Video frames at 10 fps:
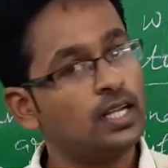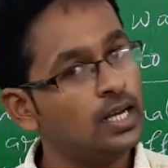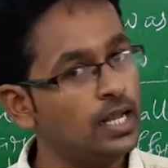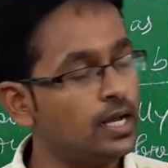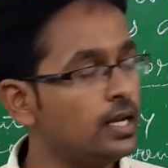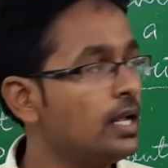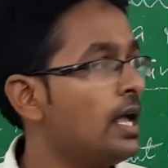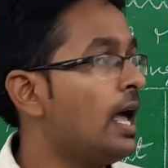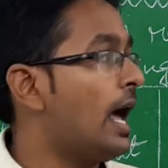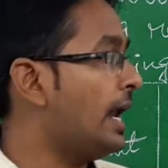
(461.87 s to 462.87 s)
Clear?
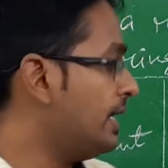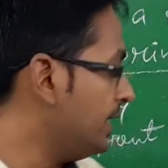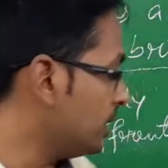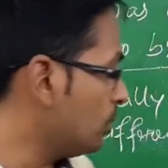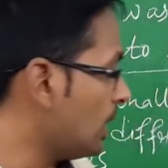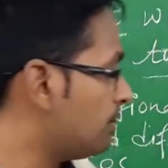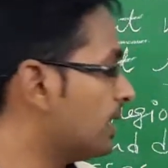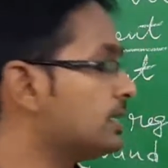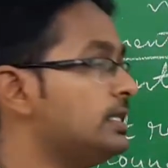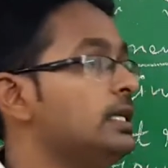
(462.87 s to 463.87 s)
And Nirguna
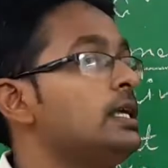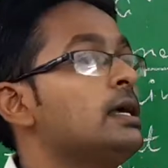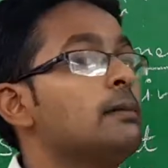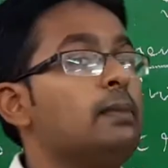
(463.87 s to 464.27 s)
Bhakti